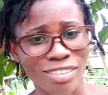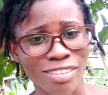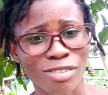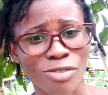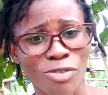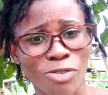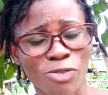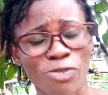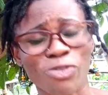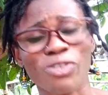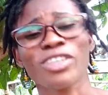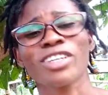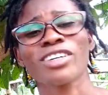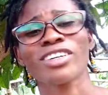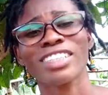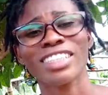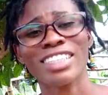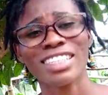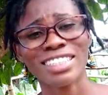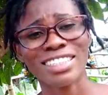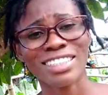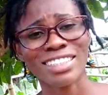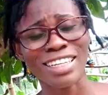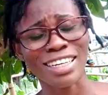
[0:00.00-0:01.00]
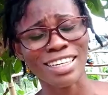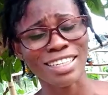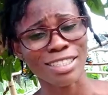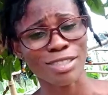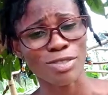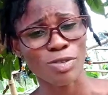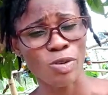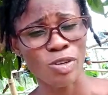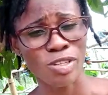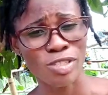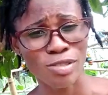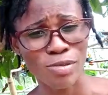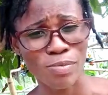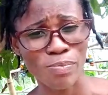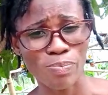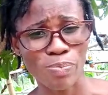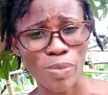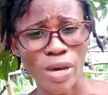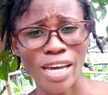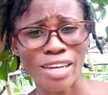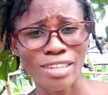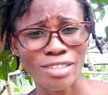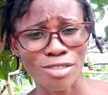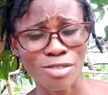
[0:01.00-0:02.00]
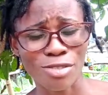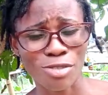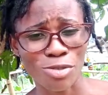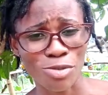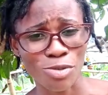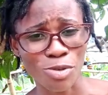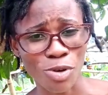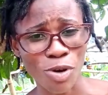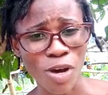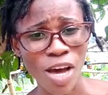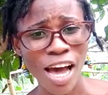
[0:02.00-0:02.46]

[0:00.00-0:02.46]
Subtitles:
you feel the snake is going to bite you.